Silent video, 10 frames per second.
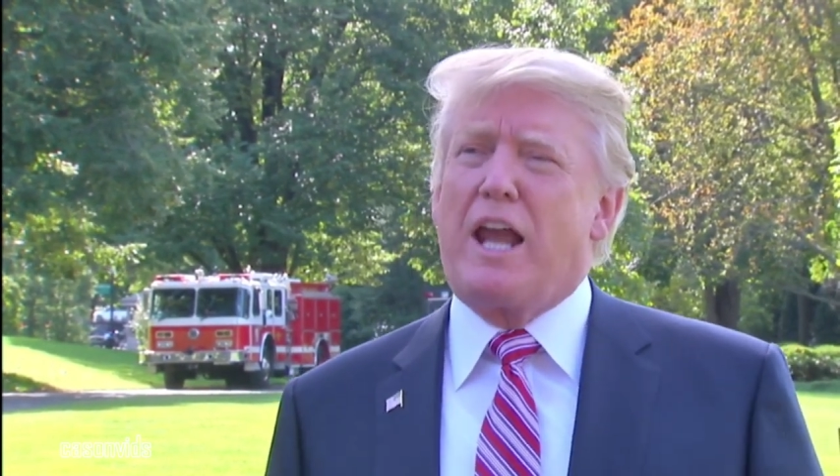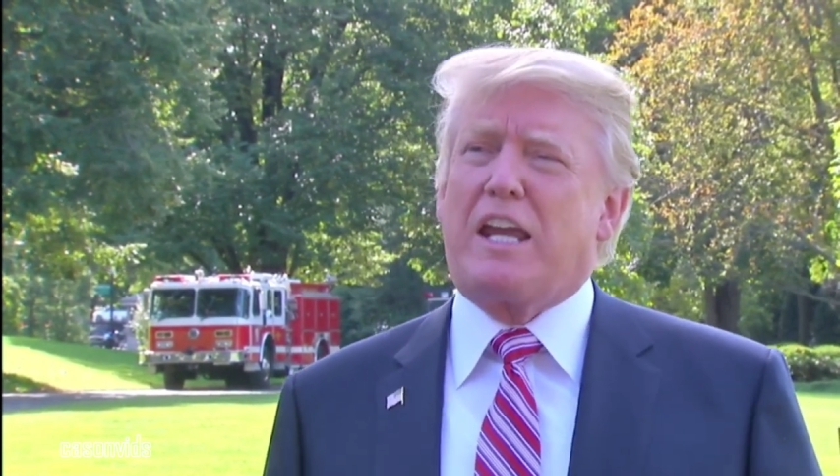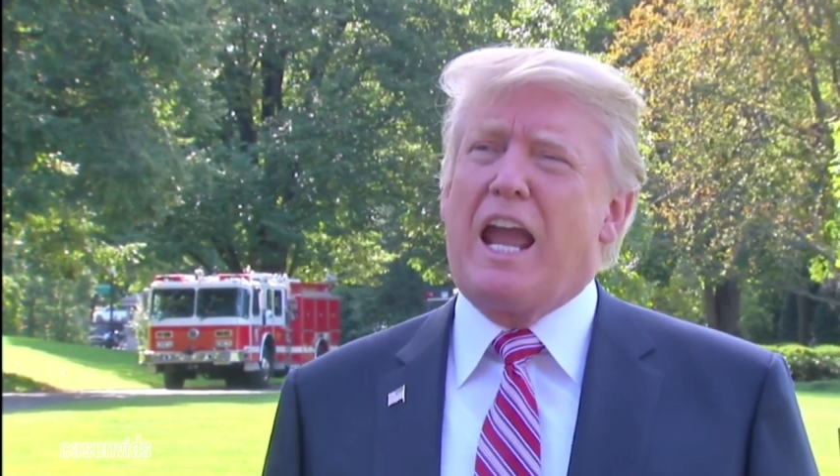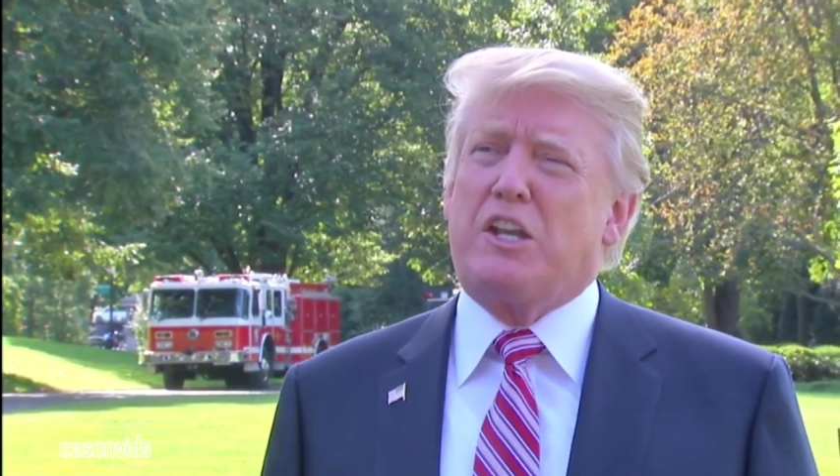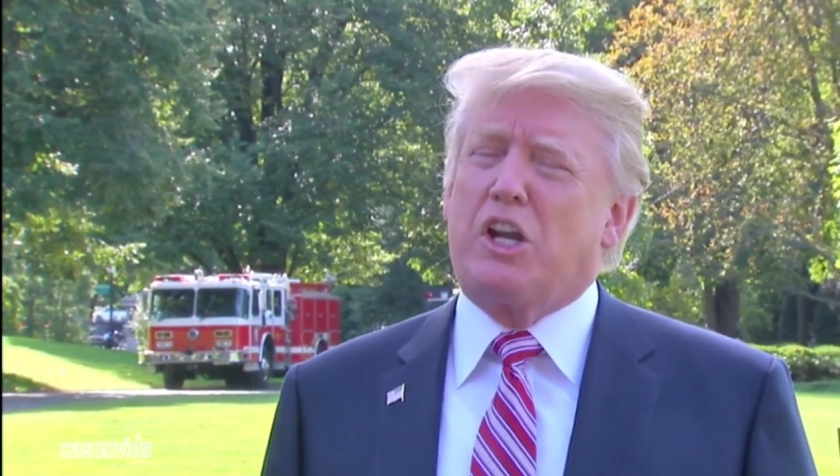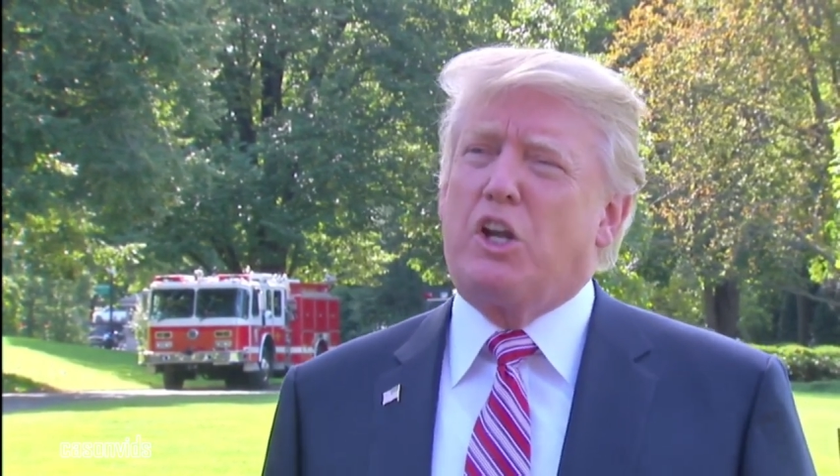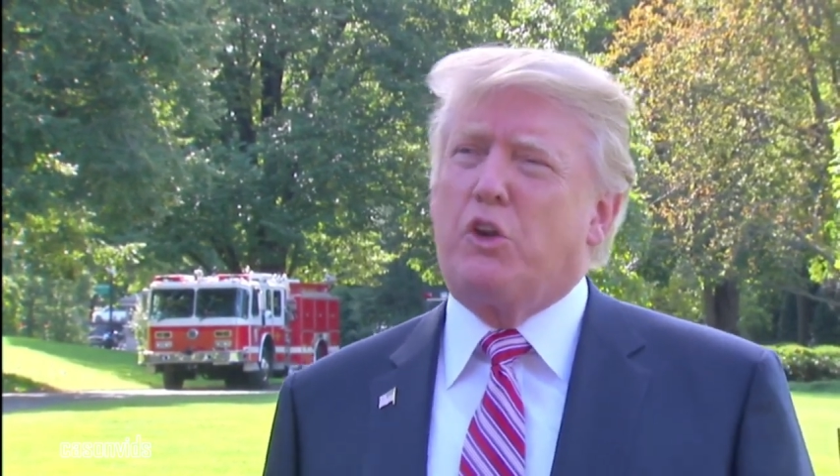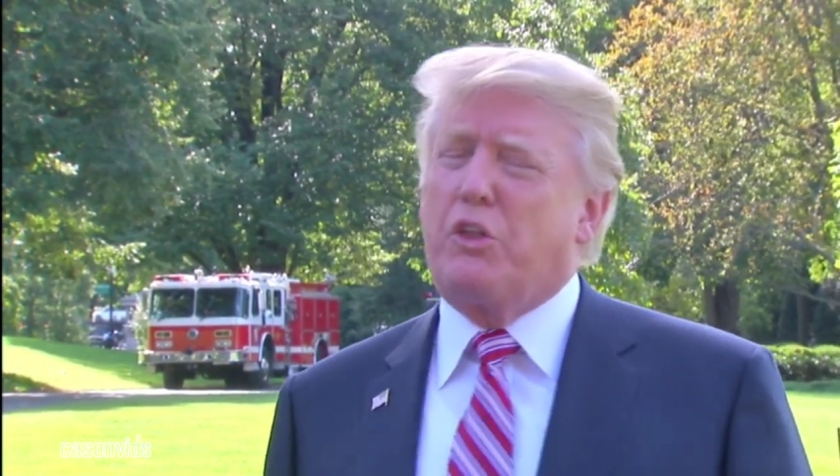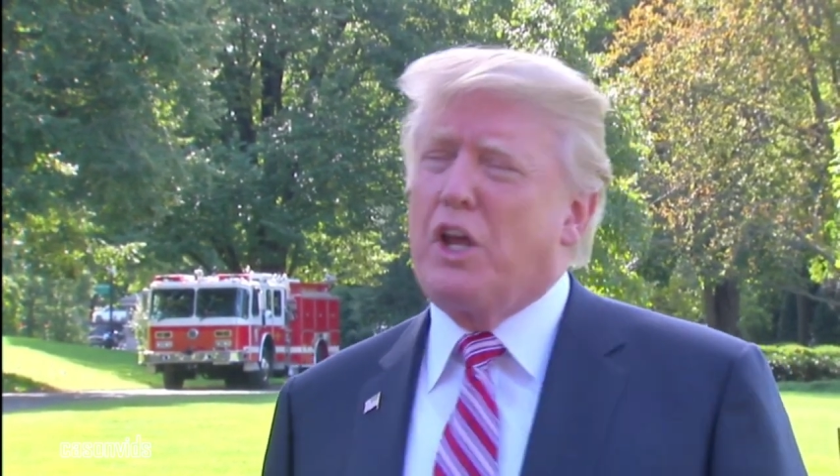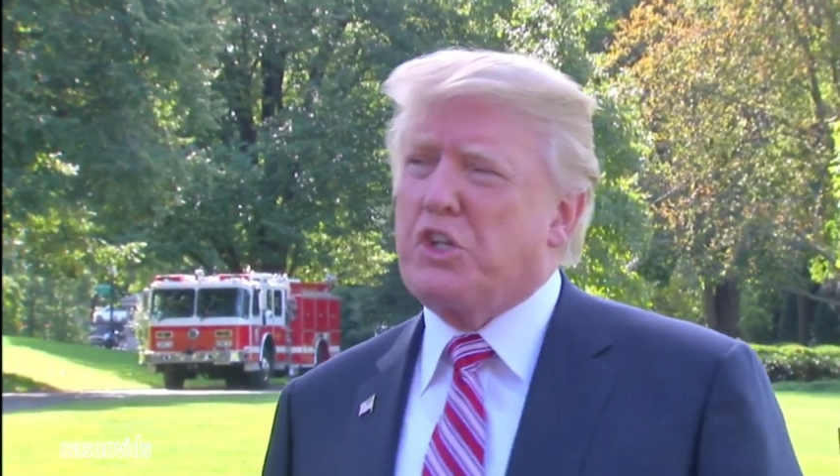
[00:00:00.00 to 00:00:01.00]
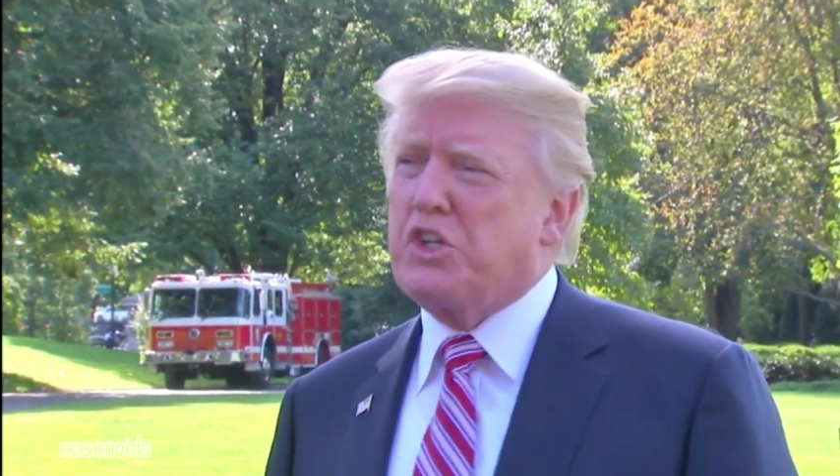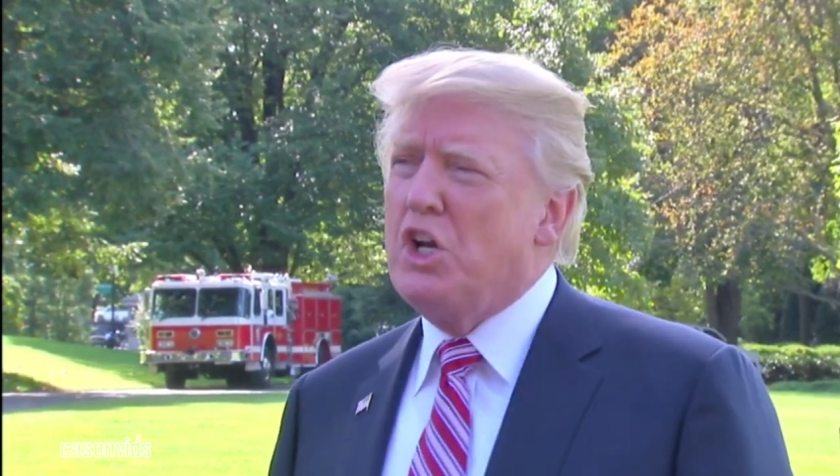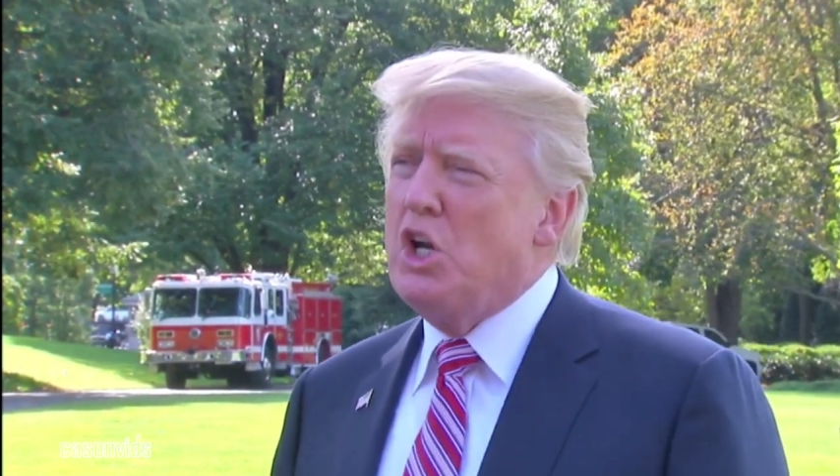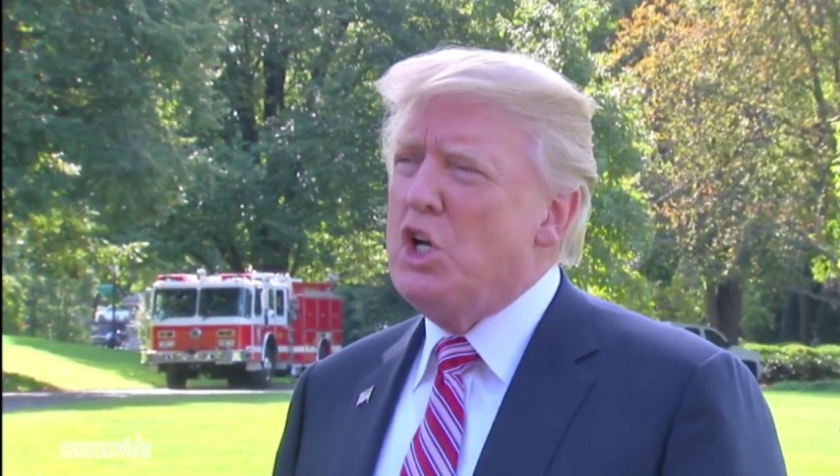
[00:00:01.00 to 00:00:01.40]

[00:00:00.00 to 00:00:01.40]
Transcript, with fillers: I can tell you this.